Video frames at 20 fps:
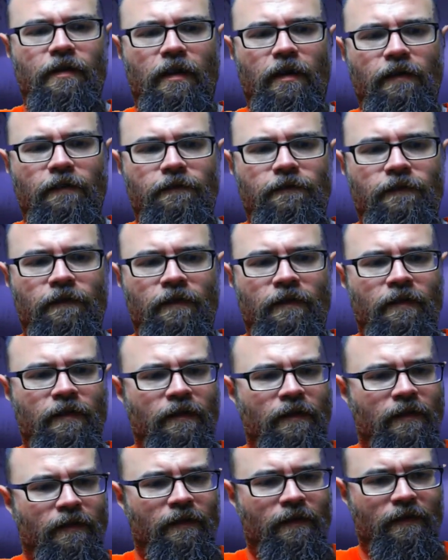of
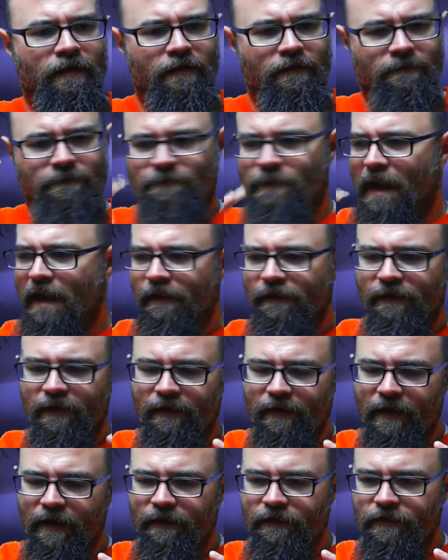
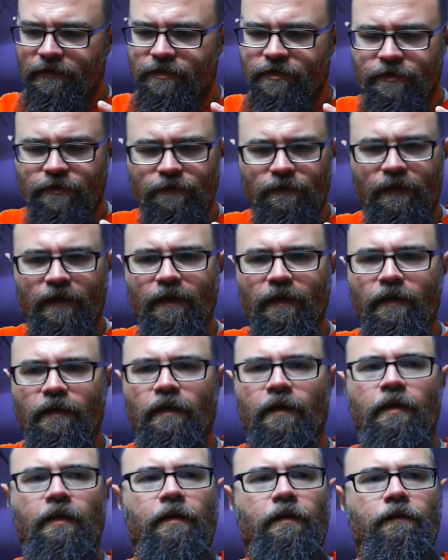bounding down the street
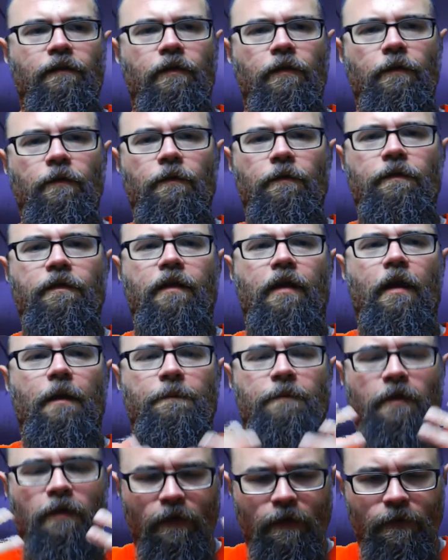to the
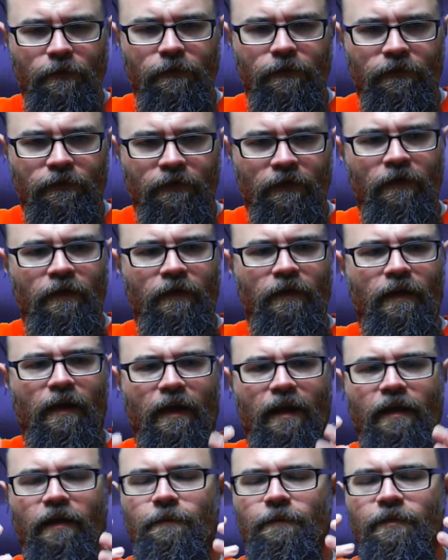up-close
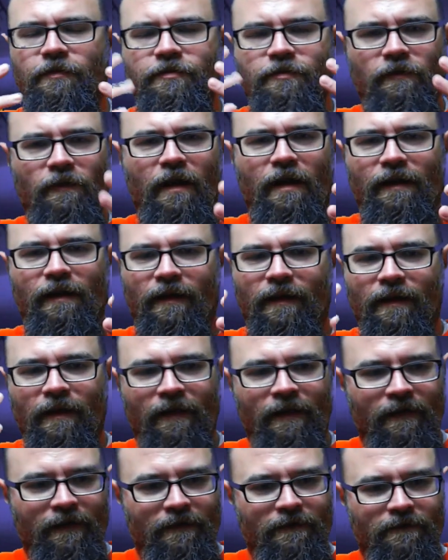animatronic
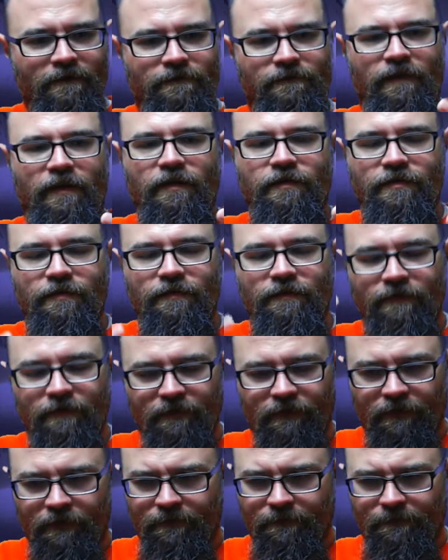
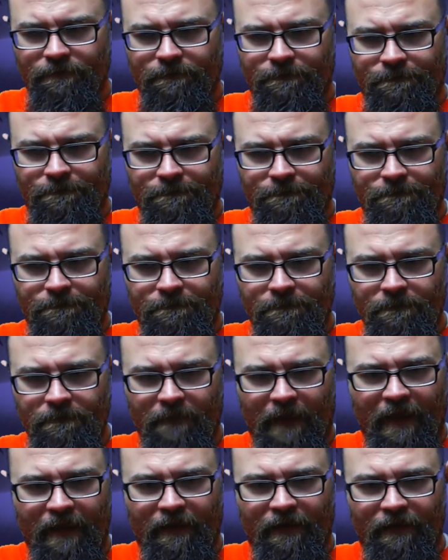features
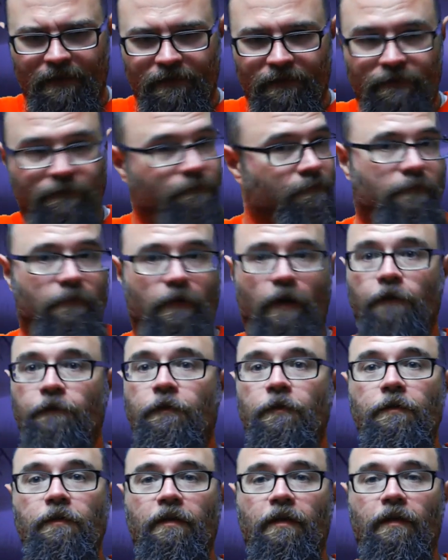and a
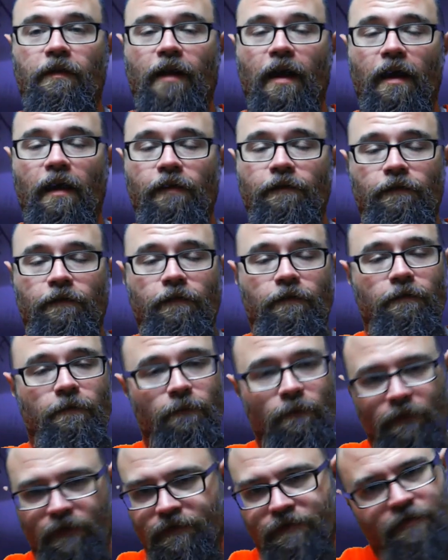dude in a
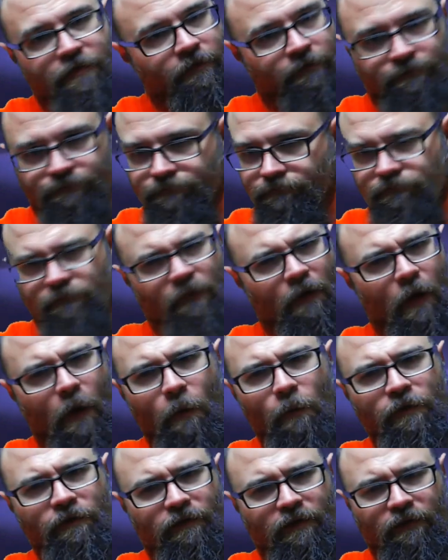costume, which
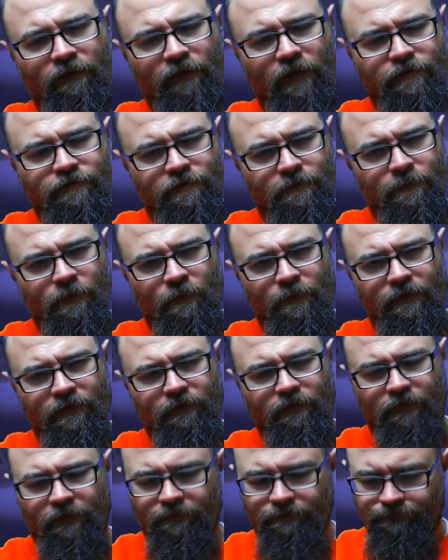always gets extra
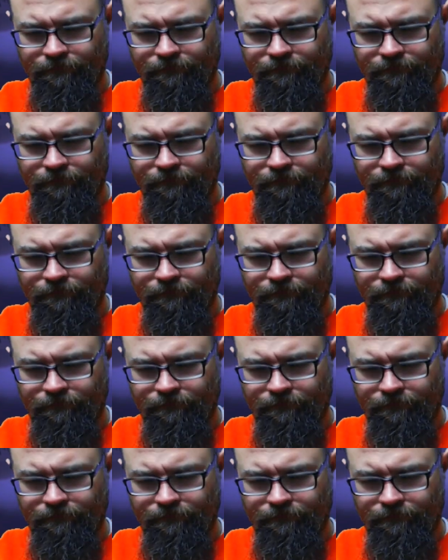points.